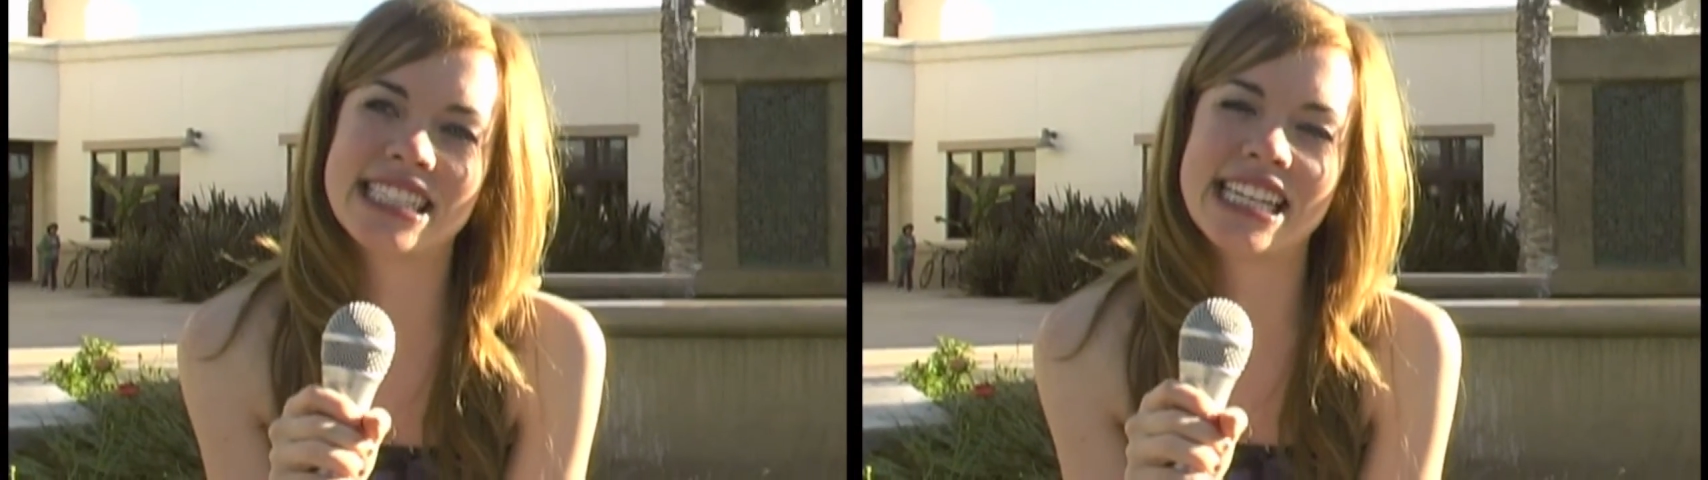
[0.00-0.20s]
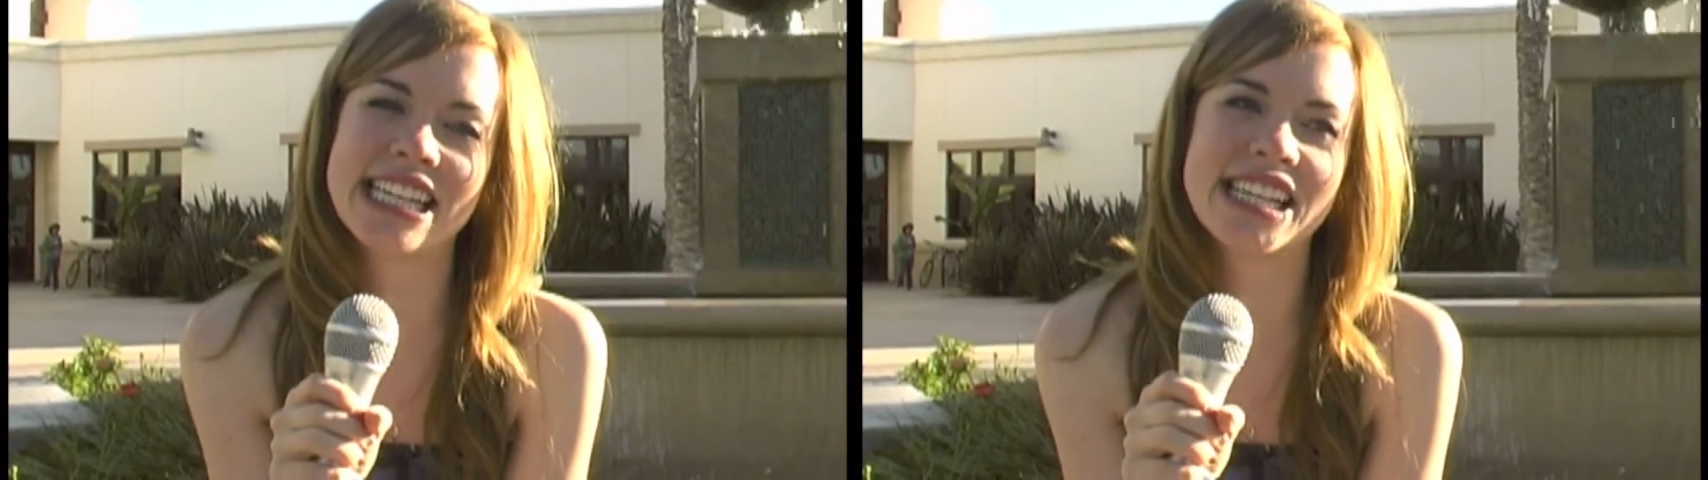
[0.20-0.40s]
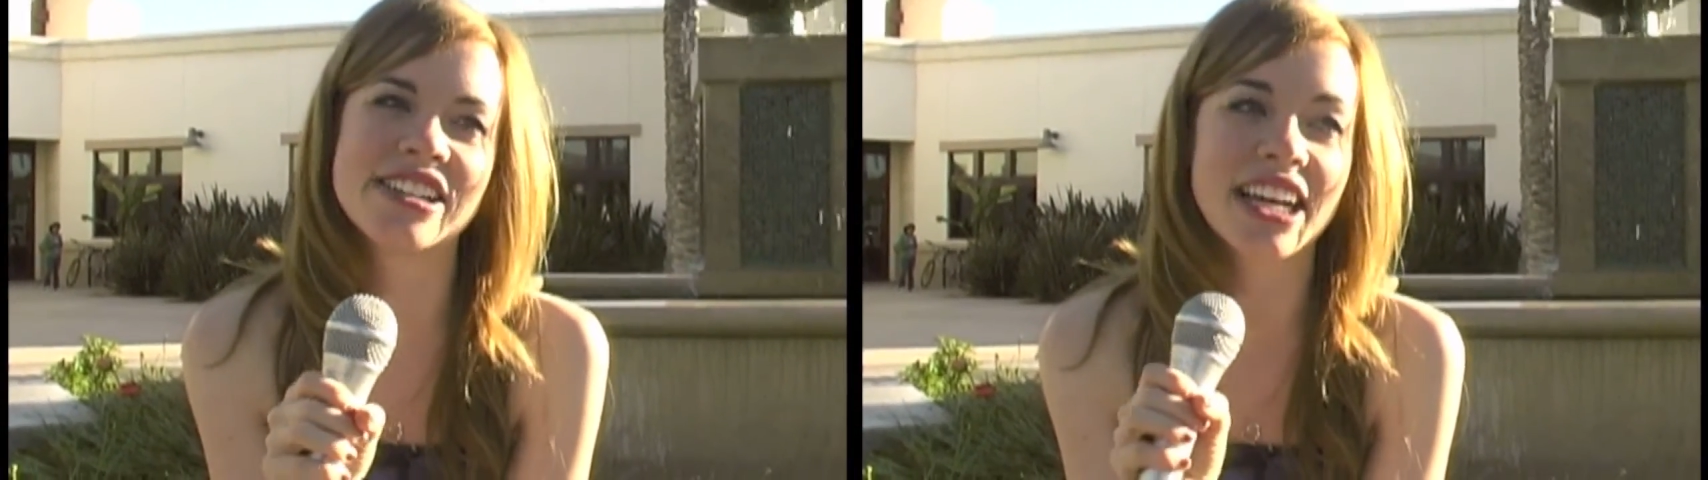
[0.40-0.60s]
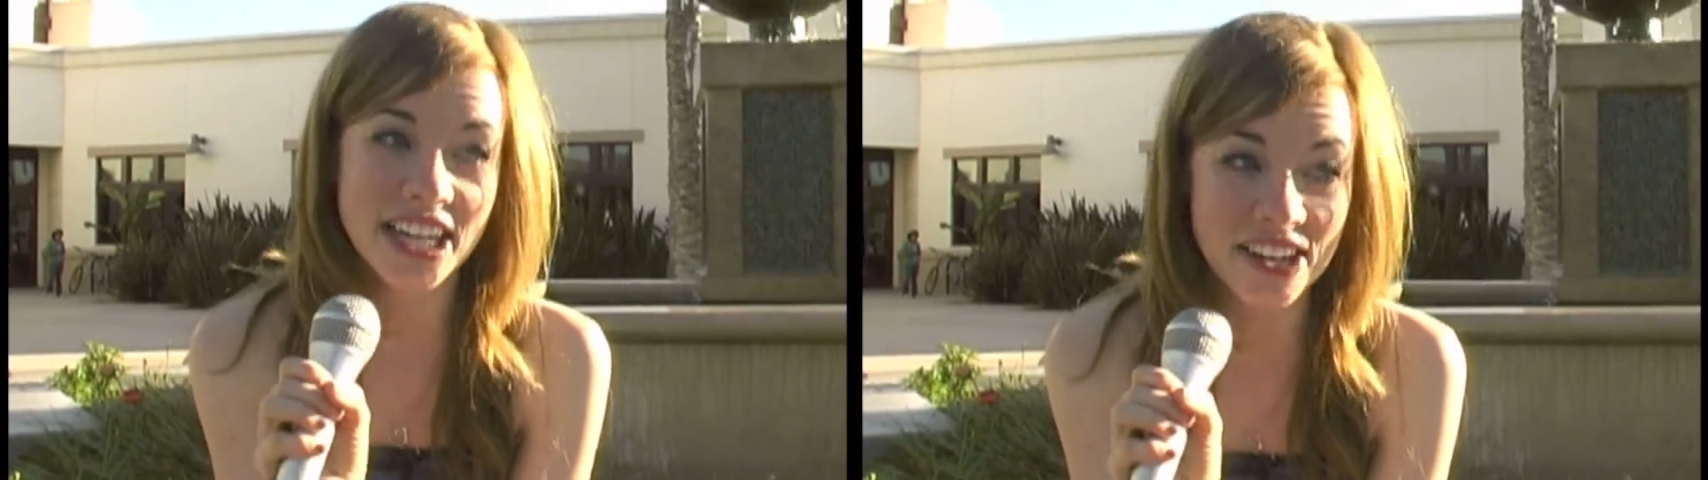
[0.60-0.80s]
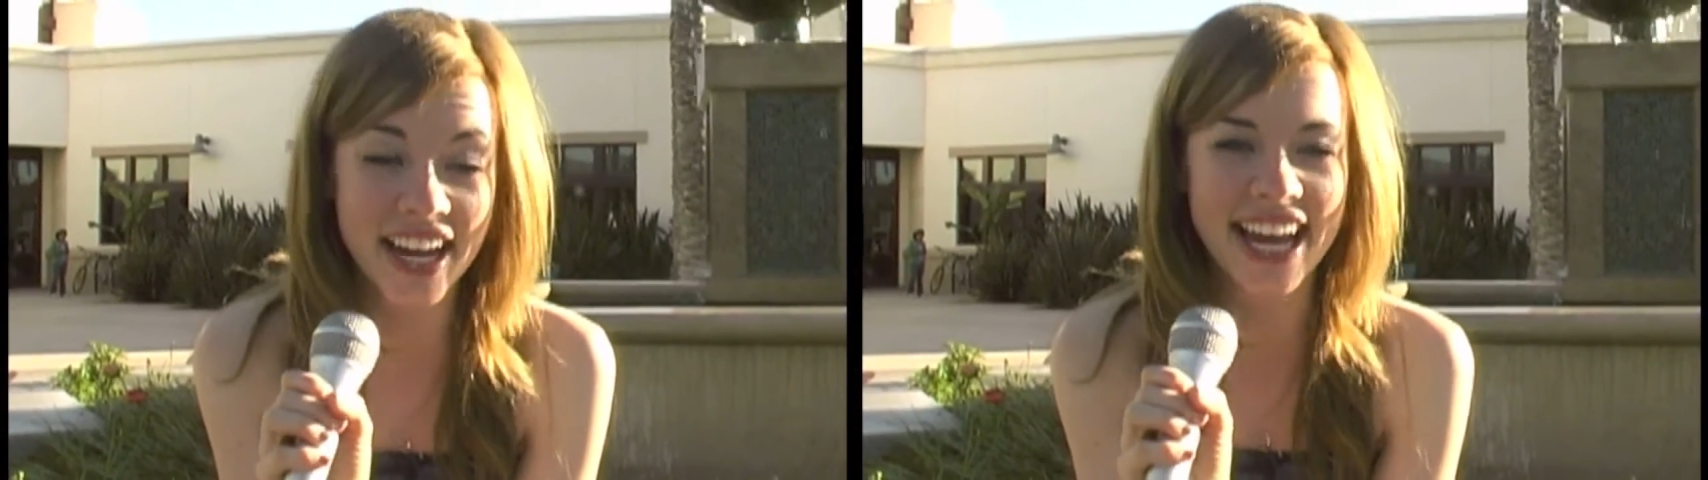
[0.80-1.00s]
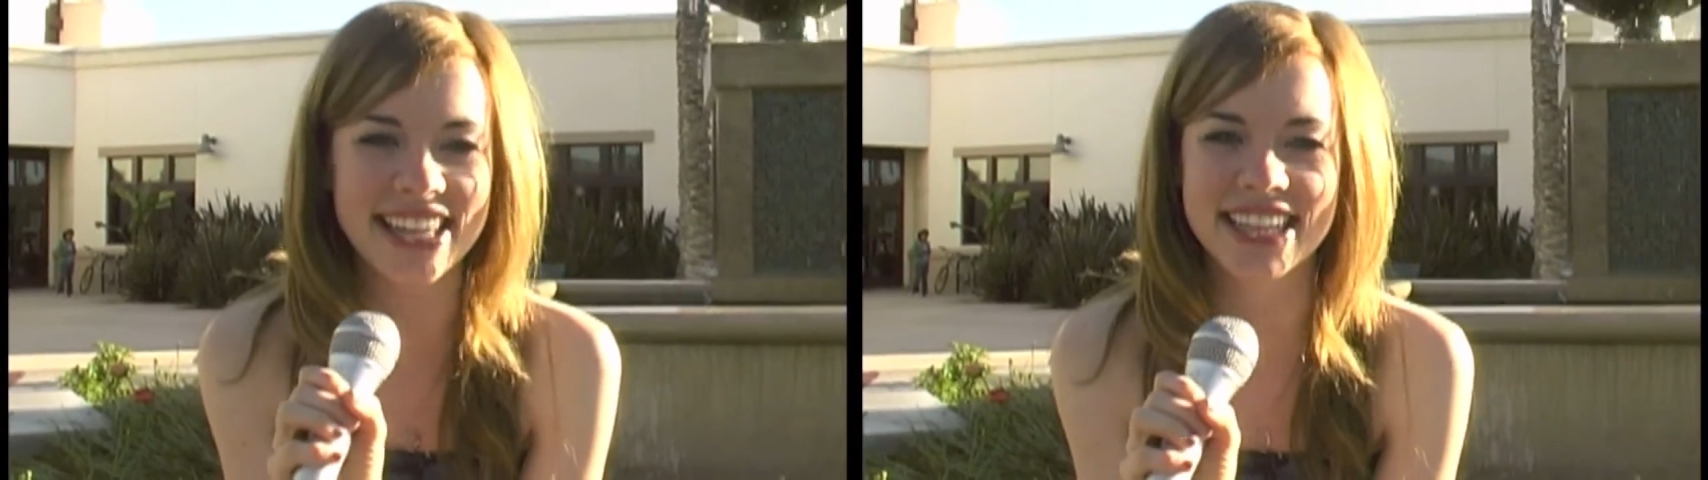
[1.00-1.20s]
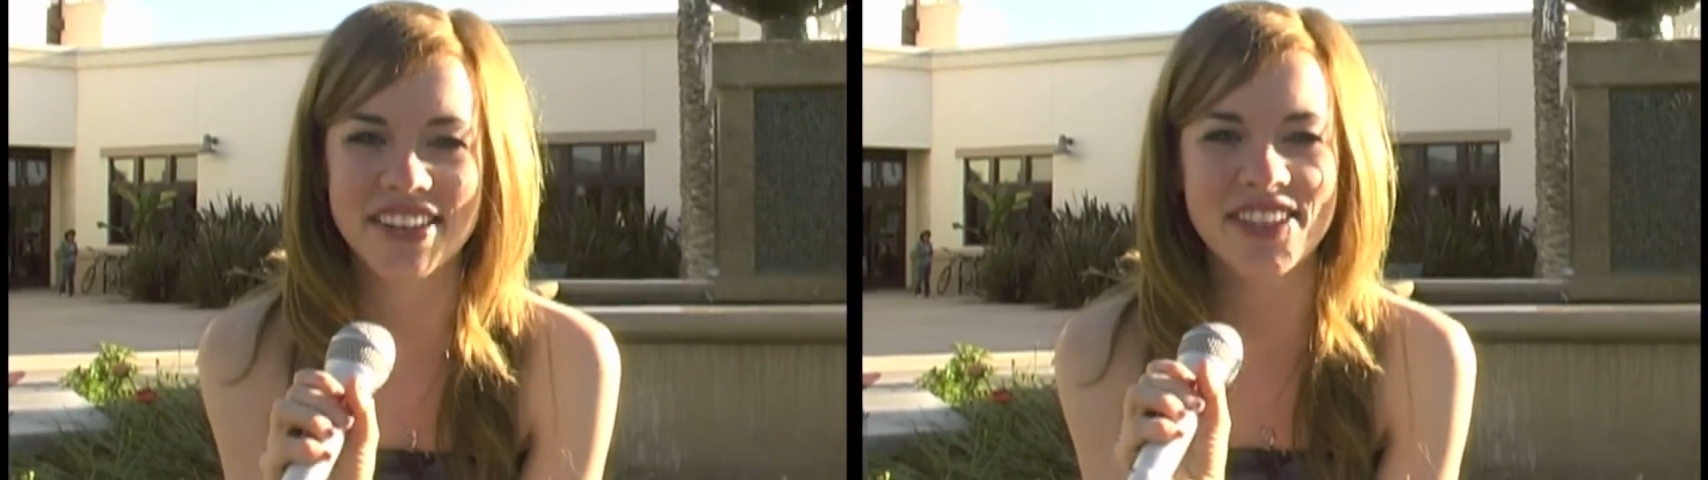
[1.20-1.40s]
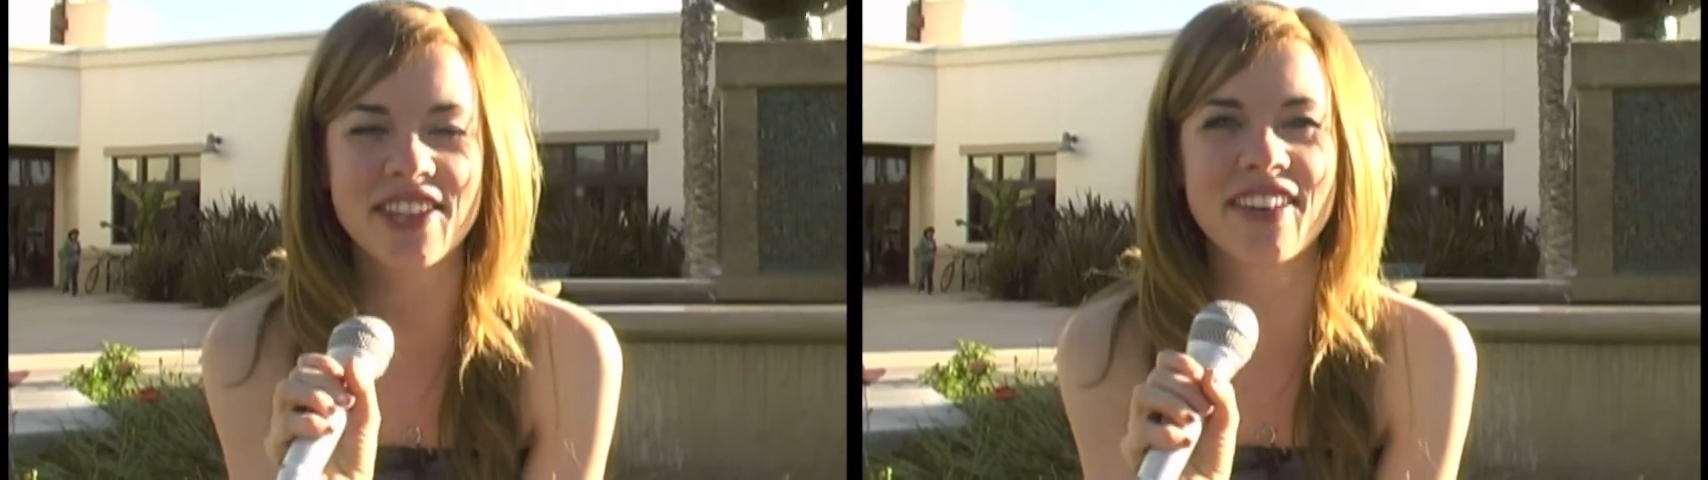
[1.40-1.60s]
And they're like, "Okay,
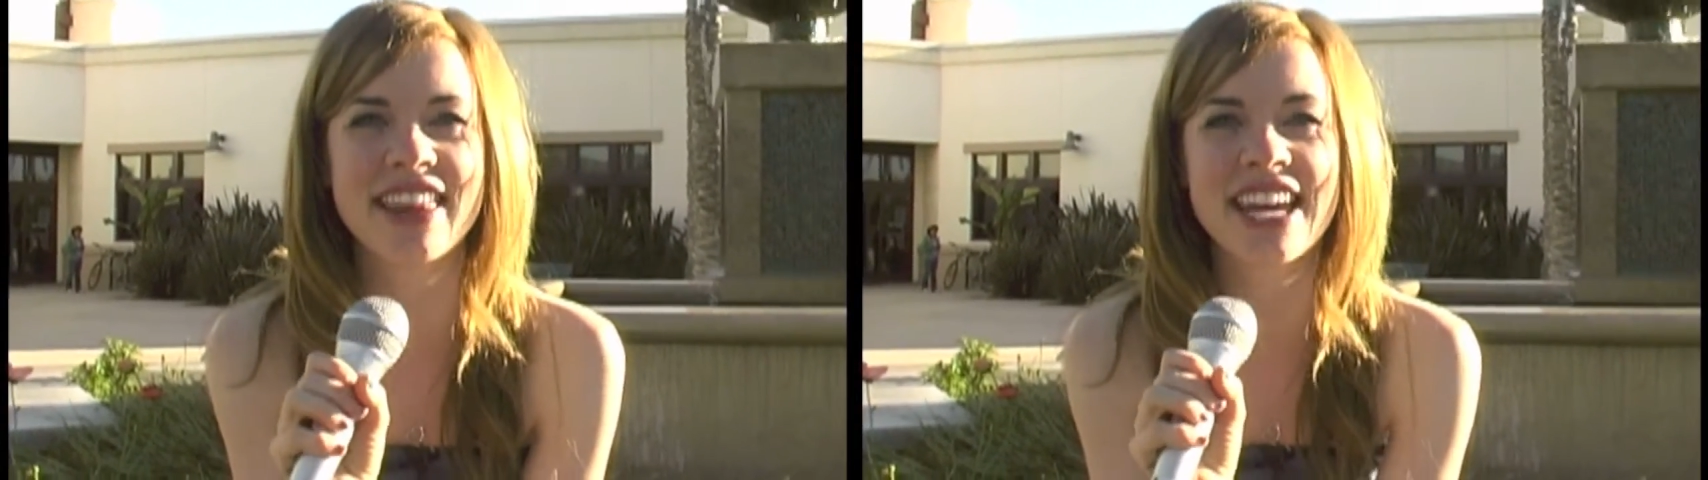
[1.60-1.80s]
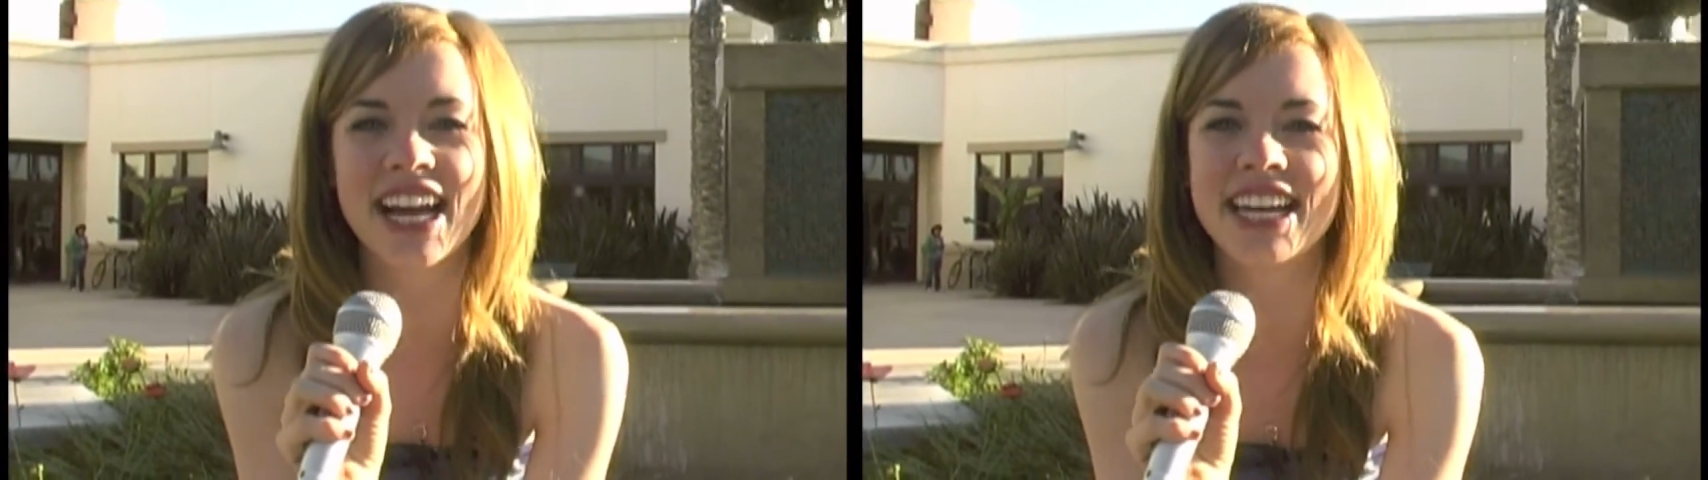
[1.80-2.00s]
let me do my thing."